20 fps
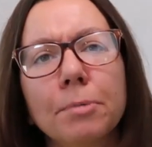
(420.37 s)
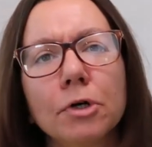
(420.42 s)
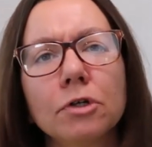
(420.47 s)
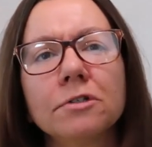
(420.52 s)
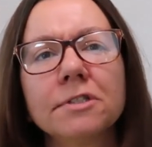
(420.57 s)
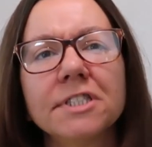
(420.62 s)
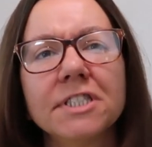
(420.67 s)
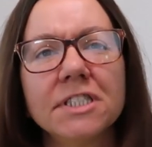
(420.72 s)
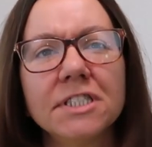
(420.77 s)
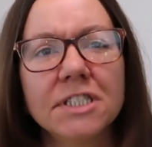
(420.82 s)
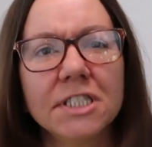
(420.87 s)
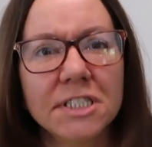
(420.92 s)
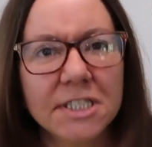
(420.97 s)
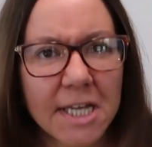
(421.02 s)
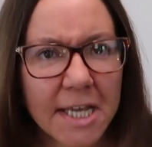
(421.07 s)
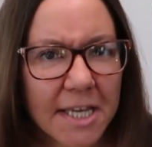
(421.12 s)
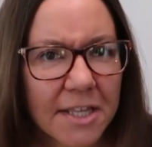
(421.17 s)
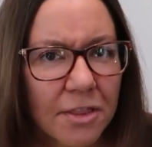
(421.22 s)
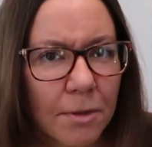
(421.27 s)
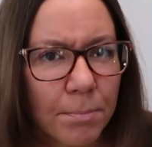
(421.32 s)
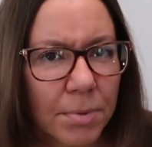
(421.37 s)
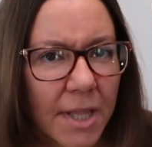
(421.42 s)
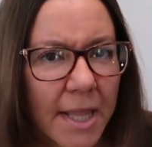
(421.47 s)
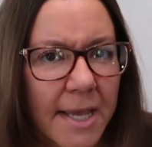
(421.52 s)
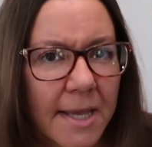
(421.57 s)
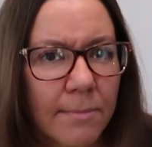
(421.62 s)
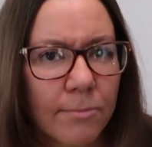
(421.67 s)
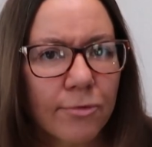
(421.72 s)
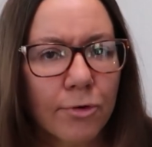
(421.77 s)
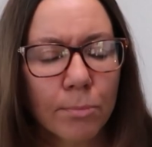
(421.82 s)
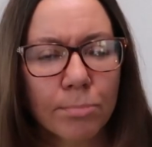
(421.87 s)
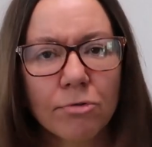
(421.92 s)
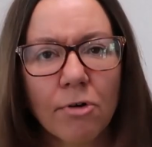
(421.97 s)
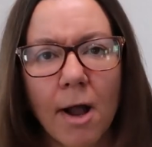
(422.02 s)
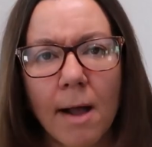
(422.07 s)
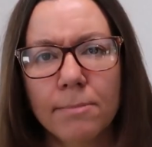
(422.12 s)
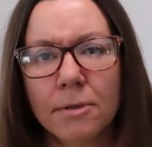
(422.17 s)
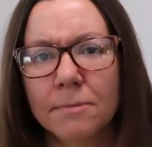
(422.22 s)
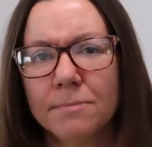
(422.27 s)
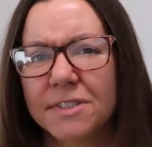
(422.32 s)
person to take the blame for
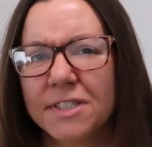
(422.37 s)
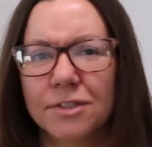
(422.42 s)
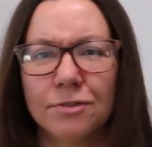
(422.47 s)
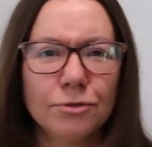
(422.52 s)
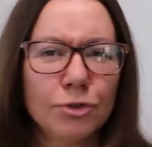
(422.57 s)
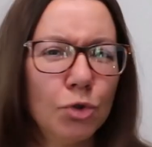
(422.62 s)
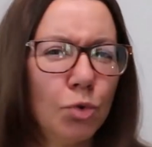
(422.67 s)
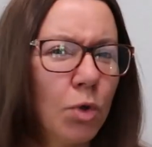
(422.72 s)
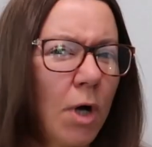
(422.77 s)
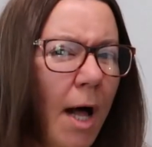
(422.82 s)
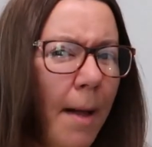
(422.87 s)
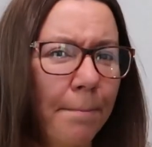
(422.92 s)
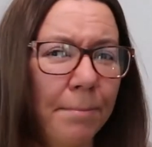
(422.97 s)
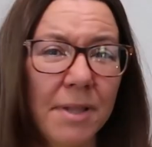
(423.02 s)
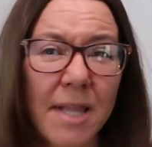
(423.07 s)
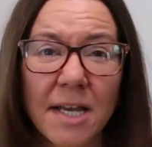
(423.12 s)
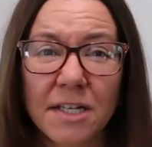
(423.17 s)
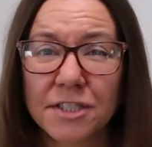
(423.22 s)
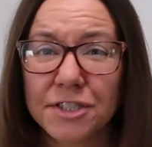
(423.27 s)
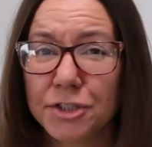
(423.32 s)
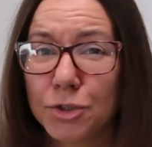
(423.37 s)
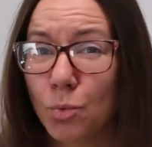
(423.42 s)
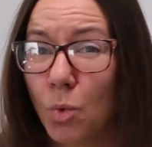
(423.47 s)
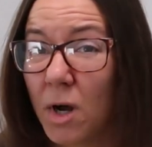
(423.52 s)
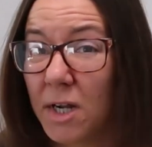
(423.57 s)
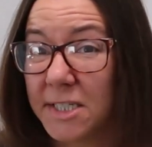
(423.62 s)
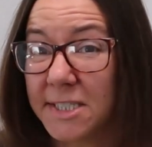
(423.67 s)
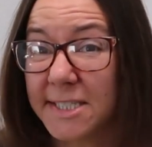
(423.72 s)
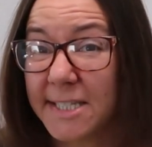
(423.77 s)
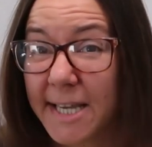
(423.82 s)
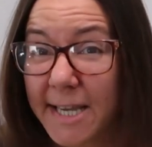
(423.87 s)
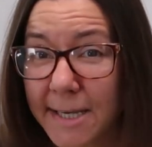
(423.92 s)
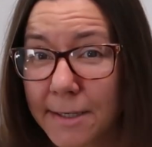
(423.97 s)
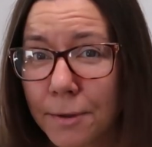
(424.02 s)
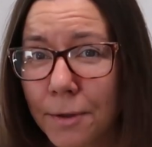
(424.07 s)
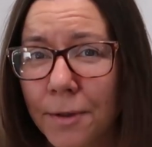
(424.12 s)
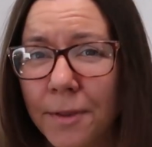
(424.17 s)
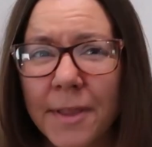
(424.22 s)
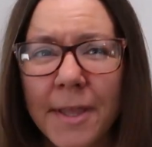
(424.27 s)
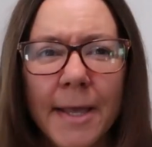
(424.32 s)
problems that are too complex to
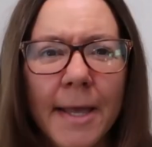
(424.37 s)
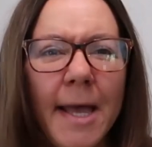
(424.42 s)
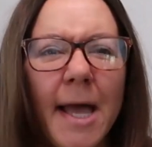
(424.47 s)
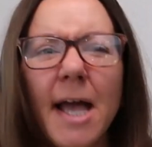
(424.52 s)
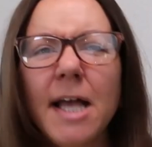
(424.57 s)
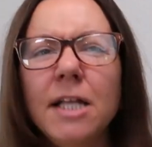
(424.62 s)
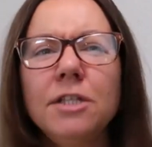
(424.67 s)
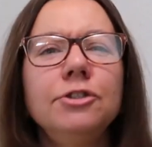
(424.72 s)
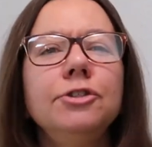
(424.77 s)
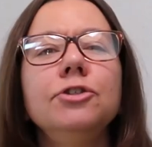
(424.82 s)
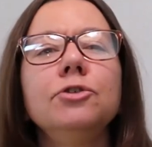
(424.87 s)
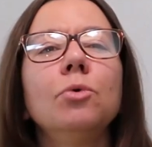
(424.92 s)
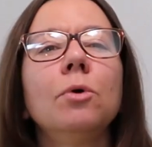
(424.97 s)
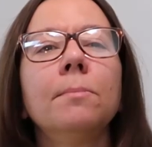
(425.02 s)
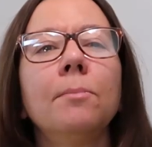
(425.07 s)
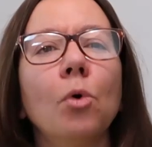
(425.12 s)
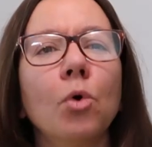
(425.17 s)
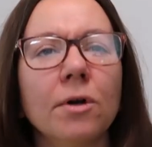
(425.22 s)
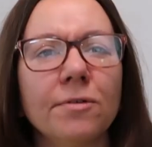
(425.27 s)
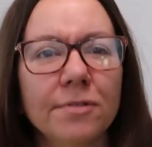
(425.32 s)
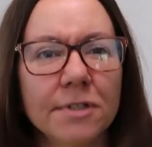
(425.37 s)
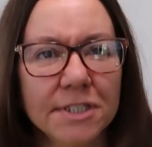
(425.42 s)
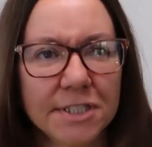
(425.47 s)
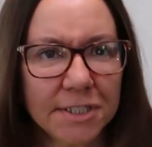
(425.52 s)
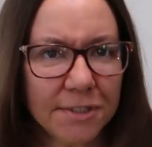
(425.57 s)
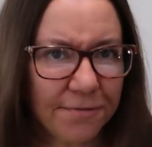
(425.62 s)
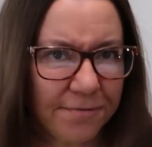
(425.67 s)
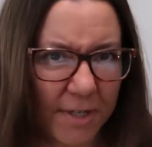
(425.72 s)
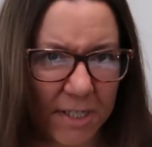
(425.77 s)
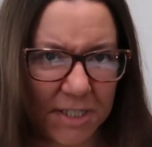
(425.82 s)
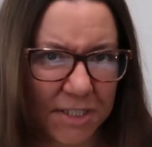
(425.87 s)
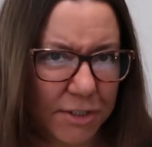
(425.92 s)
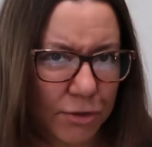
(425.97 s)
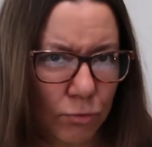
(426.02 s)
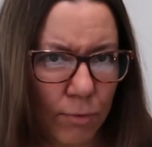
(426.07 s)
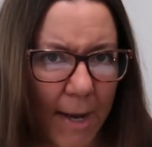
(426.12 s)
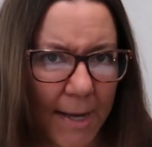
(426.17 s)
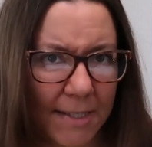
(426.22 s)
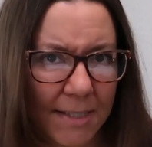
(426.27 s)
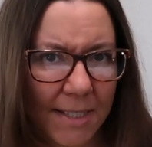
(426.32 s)
untangle and too amorphous to face
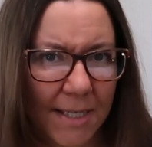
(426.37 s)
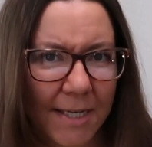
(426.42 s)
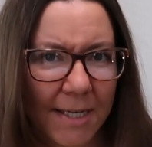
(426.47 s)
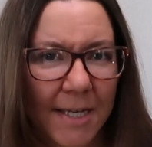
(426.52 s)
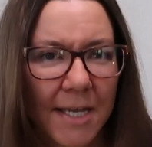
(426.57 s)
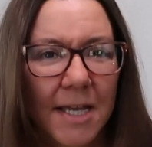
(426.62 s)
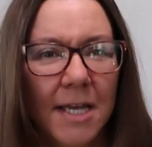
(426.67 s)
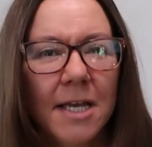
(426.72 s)
directly.